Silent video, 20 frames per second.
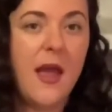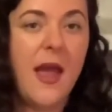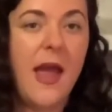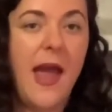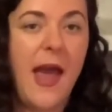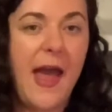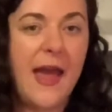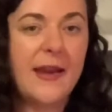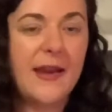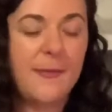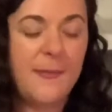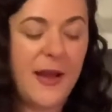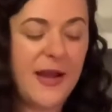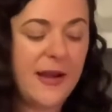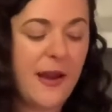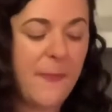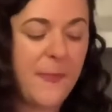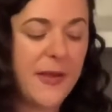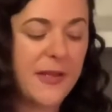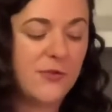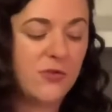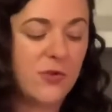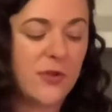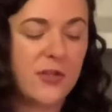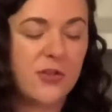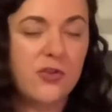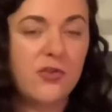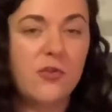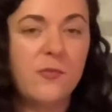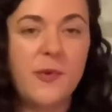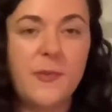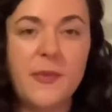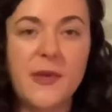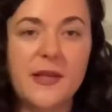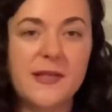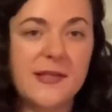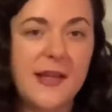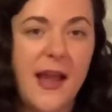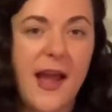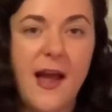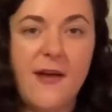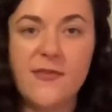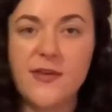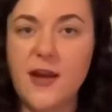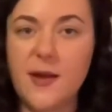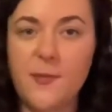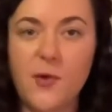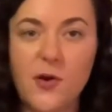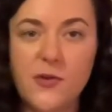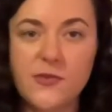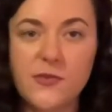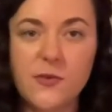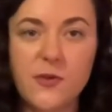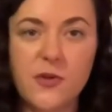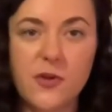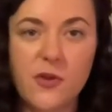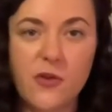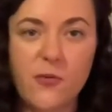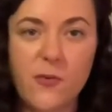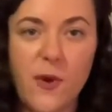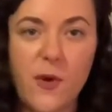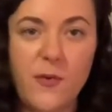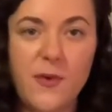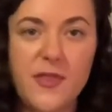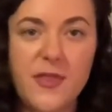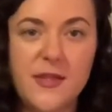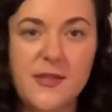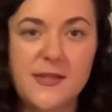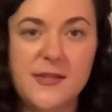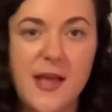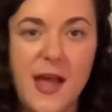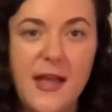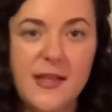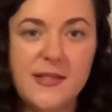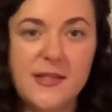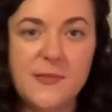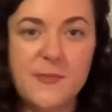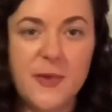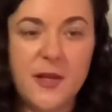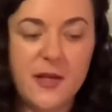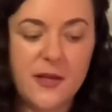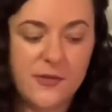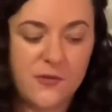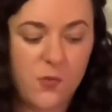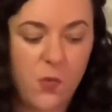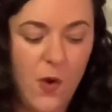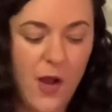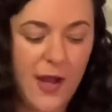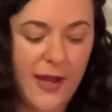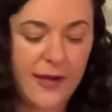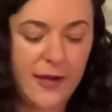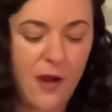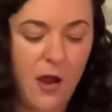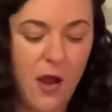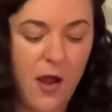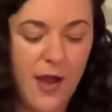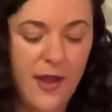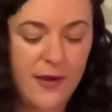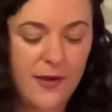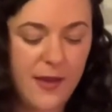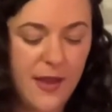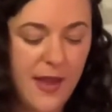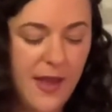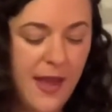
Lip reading: and it might not be as traditional, but because I have it, I'm also going to throw in the zest, because why not?